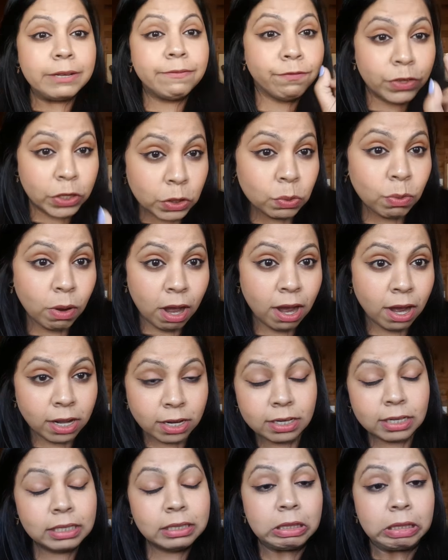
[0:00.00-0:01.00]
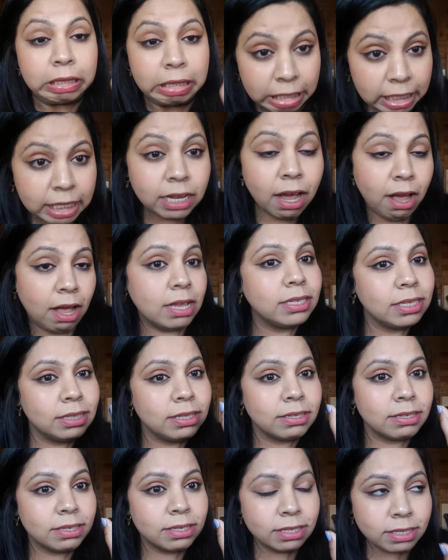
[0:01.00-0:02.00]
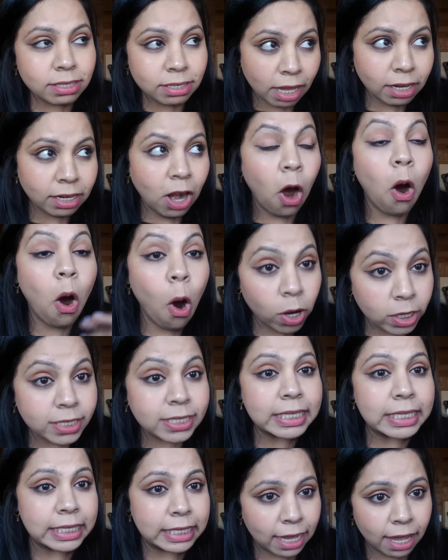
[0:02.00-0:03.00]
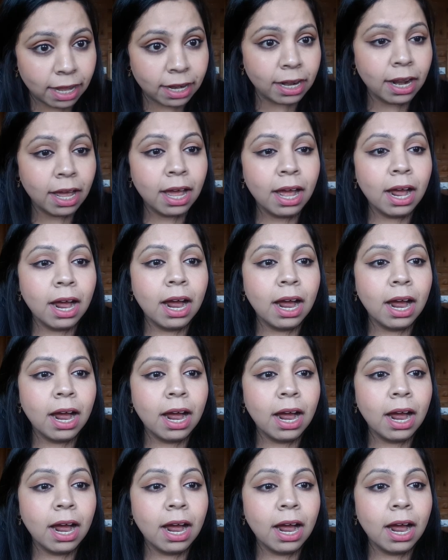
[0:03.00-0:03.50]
if you are 3 hours in the sun, hot sun,